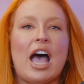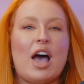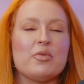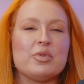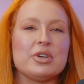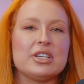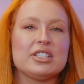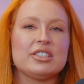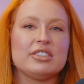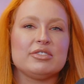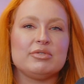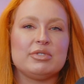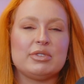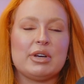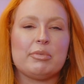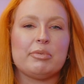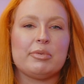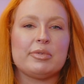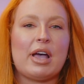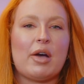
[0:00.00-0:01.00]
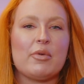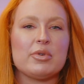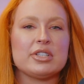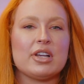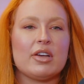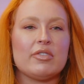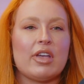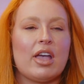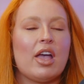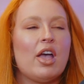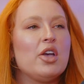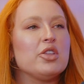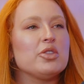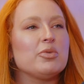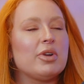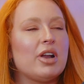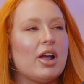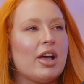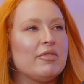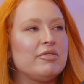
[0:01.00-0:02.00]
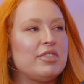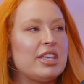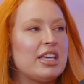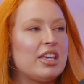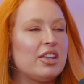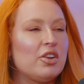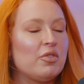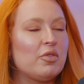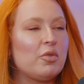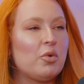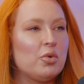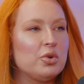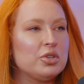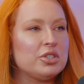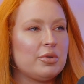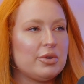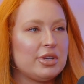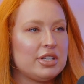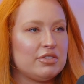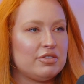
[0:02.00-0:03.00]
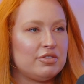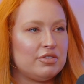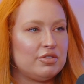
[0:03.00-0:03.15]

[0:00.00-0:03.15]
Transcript: that was out there. The one I'm thinking of also is